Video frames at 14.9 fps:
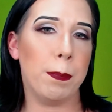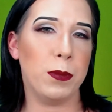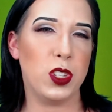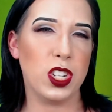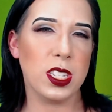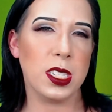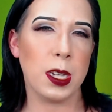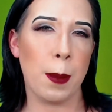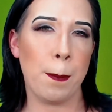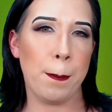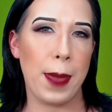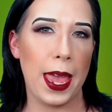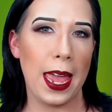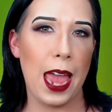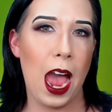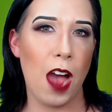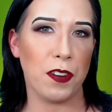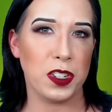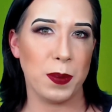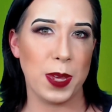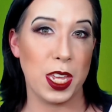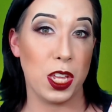just may
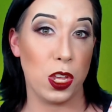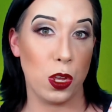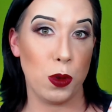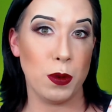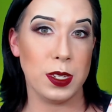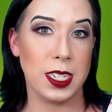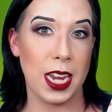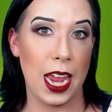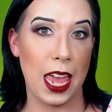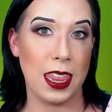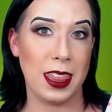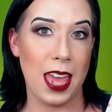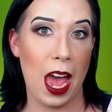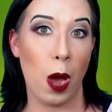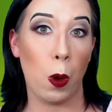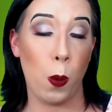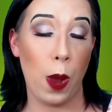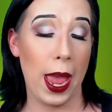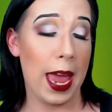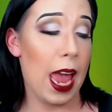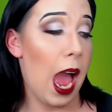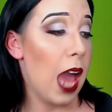have to be used in that
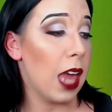way.